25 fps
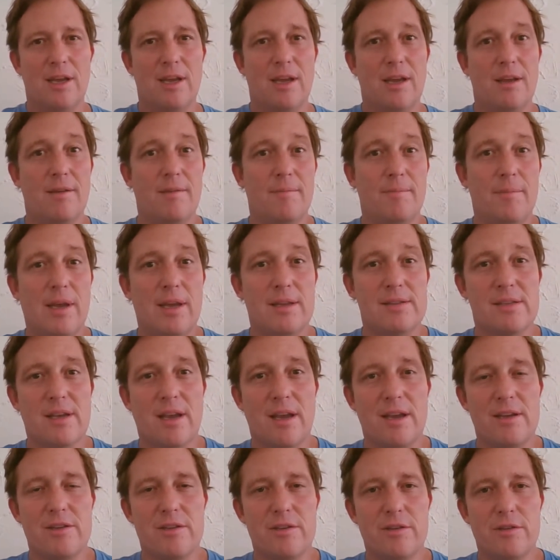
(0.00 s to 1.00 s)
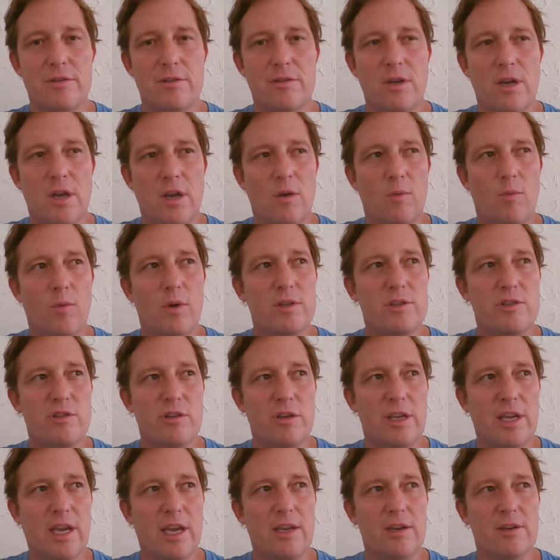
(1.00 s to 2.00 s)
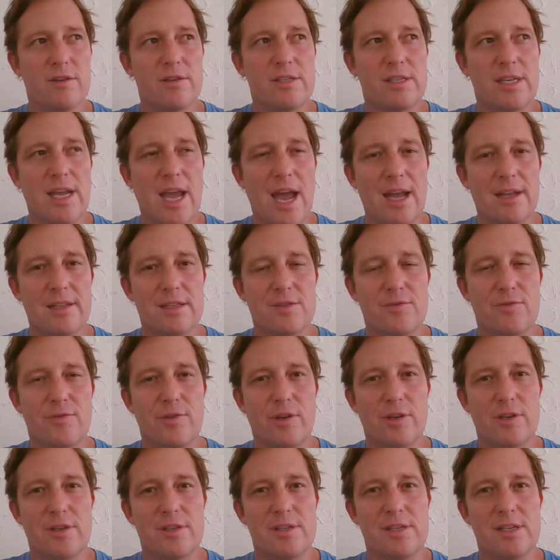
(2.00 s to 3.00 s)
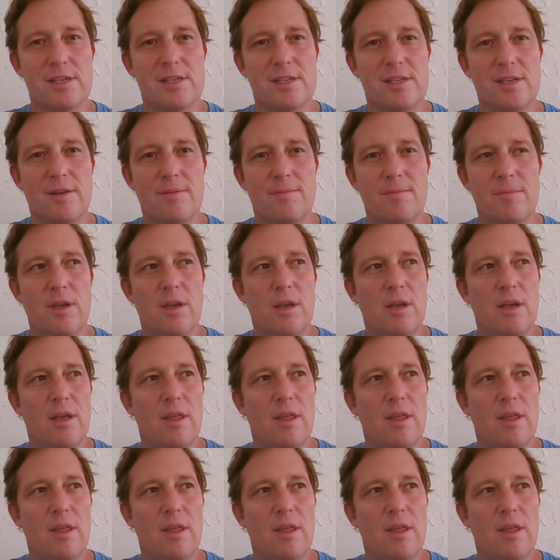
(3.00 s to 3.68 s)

as I do, once you get your stats for your system,